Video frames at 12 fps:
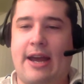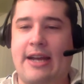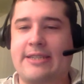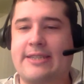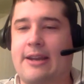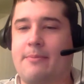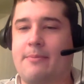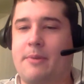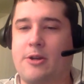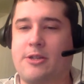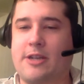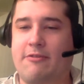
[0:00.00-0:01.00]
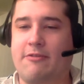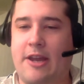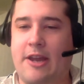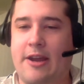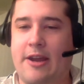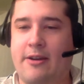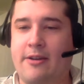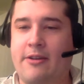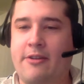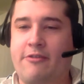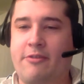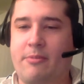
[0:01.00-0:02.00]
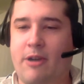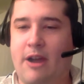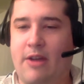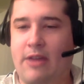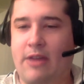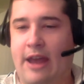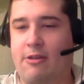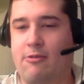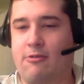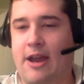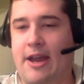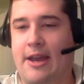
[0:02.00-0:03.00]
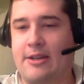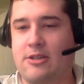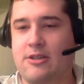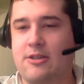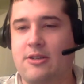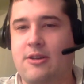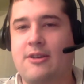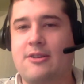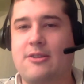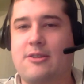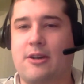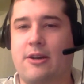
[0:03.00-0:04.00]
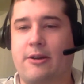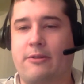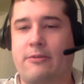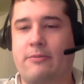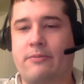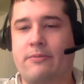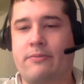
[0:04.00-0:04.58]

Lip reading: guys that emerge every year from around that range. So